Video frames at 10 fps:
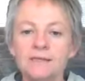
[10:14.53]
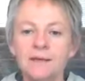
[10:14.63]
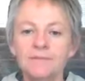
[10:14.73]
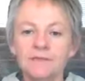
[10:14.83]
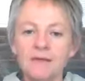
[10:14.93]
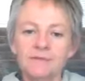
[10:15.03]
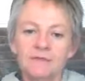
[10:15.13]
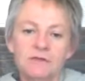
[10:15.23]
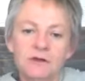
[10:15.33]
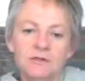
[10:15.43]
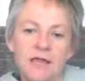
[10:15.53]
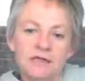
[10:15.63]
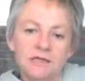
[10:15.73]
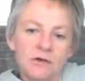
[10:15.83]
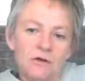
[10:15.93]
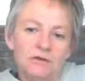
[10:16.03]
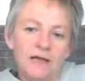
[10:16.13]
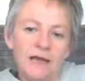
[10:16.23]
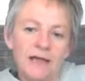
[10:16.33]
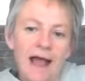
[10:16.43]
Sometimes the dogs actually hold
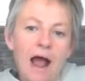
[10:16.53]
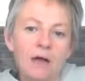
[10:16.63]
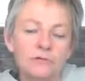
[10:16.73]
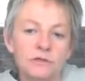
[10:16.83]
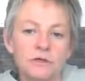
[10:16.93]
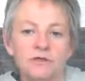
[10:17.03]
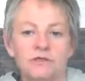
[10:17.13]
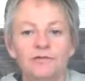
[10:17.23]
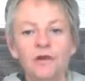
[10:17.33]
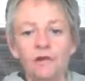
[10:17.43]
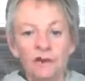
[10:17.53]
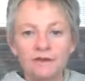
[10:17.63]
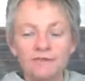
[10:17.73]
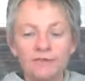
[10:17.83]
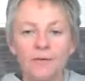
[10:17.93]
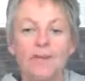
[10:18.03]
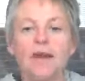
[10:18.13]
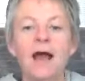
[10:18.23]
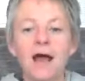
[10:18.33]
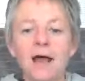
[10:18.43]
their leg out. So if you look at them from
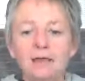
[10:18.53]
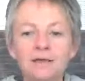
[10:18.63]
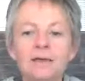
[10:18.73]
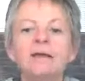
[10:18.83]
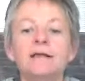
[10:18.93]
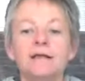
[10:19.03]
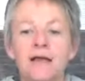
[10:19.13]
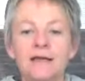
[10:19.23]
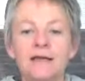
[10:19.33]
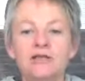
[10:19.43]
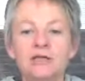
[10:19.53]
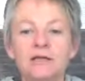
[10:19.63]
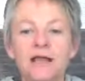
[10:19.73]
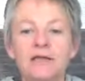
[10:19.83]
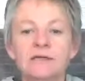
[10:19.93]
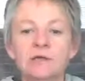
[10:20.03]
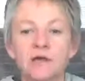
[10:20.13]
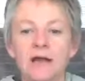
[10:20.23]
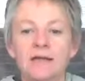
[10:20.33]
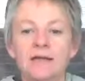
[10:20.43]
behind, that injured leg is
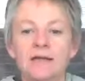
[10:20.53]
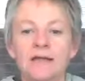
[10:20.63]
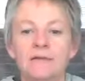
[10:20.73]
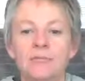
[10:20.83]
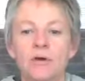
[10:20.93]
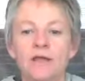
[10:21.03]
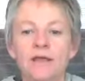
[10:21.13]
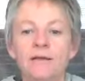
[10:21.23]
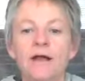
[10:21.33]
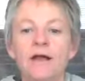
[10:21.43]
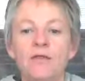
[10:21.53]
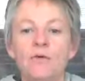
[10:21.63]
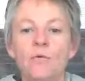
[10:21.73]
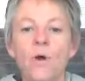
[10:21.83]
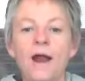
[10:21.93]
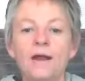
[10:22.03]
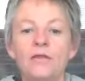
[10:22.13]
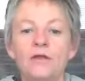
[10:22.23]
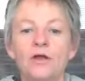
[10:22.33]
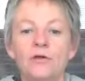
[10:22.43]
not underneath the body. The
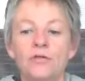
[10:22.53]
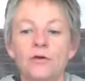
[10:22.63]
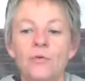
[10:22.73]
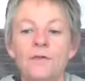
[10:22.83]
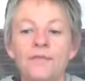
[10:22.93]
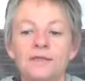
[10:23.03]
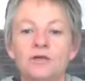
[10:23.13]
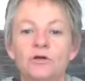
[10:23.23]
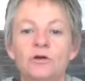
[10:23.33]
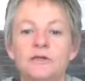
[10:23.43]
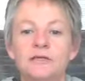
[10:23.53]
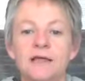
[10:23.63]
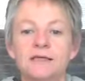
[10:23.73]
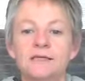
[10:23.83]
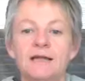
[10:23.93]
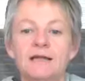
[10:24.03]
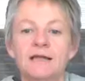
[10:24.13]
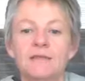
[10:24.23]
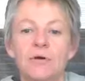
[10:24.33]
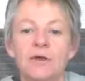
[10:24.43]
one that's good stays
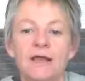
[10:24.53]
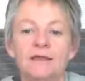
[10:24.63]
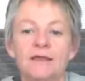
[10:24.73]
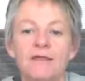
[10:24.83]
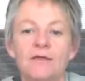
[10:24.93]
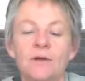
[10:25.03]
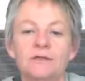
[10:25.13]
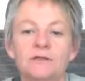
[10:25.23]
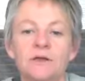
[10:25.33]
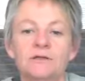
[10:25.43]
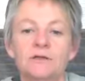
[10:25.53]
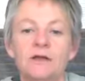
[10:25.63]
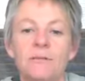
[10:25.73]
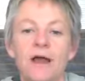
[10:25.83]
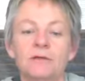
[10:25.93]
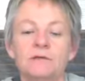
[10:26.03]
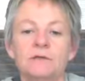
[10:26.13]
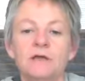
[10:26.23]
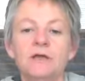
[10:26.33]
underneath the body, and the other one starts to come out.